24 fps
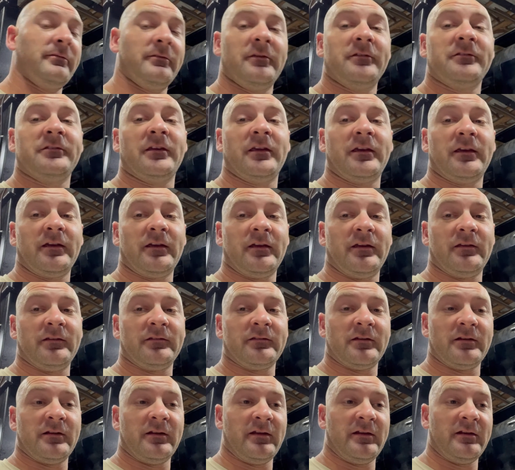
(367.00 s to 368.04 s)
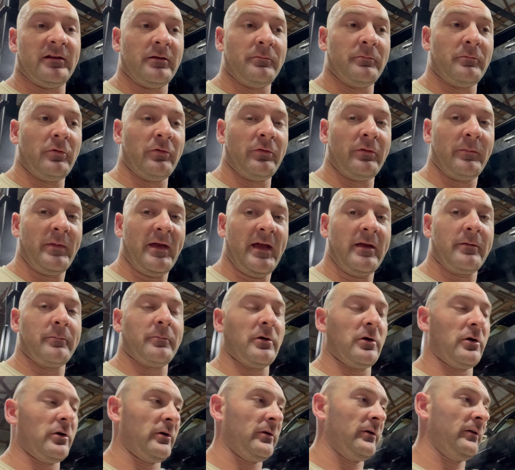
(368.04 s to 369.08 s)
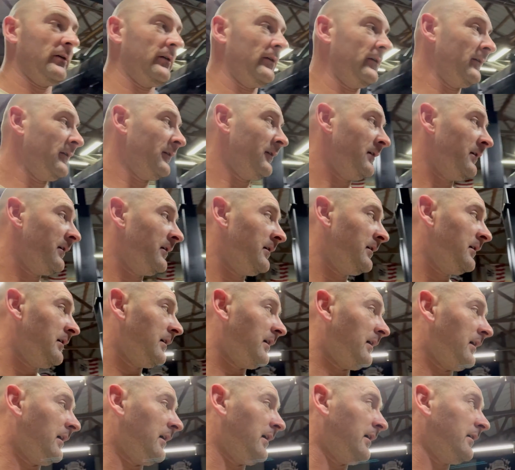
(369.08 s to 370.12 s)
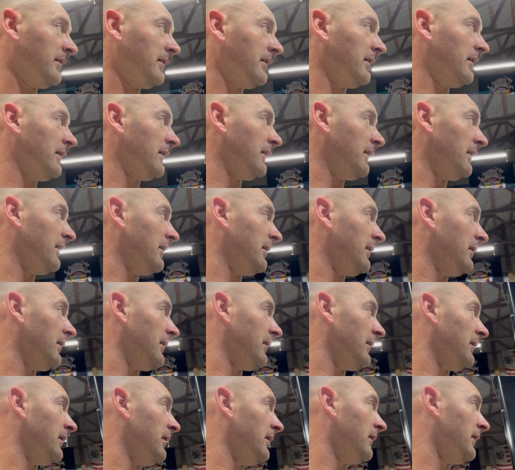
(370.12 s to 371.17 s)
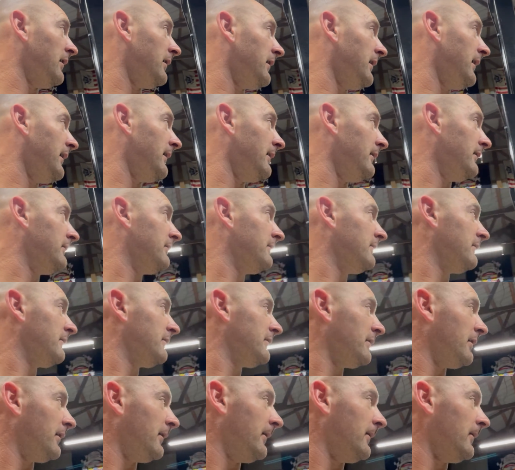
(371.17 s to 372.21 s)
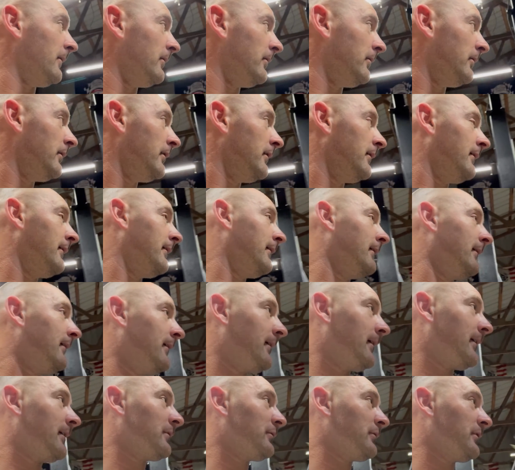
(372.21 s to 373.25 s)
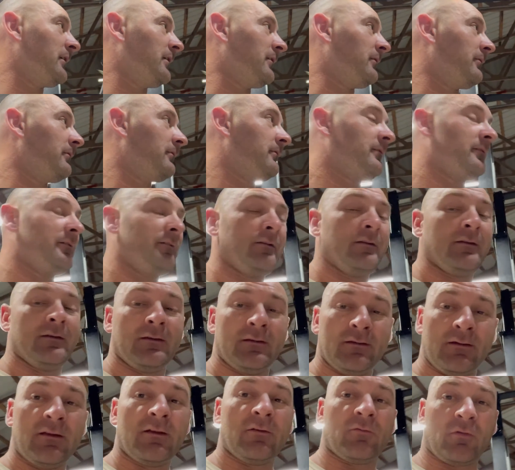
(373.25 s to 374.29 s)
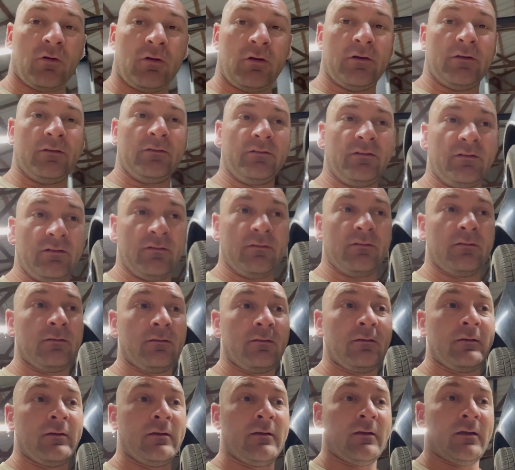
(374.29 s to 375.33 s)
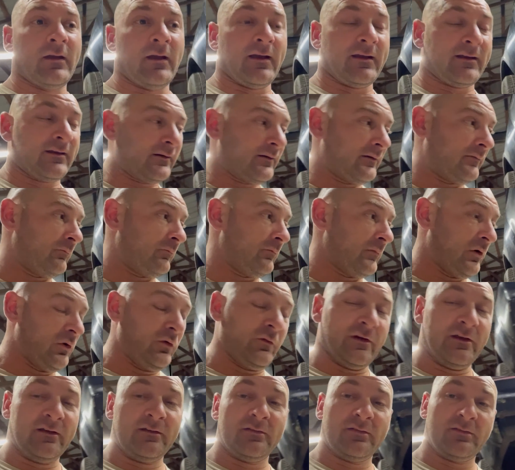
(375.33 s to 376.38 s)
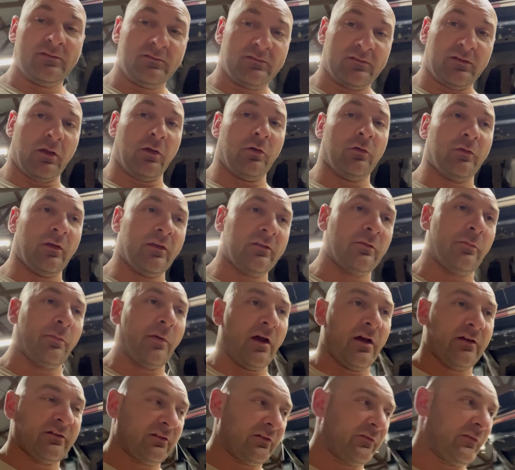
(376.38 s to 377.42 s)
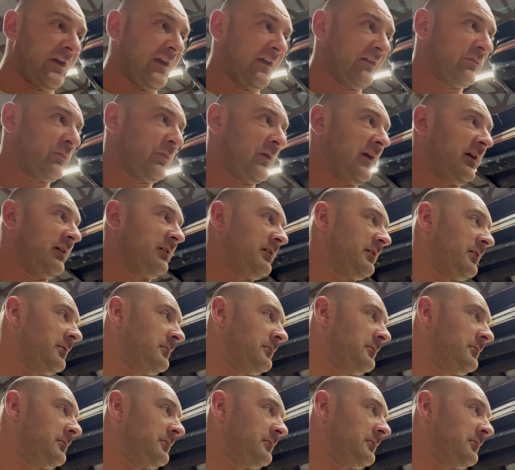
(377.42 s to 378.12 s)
thing is going to end up on the back burner, and yeah. So I don't know. It runs. I can move it, so that's a positive aspect.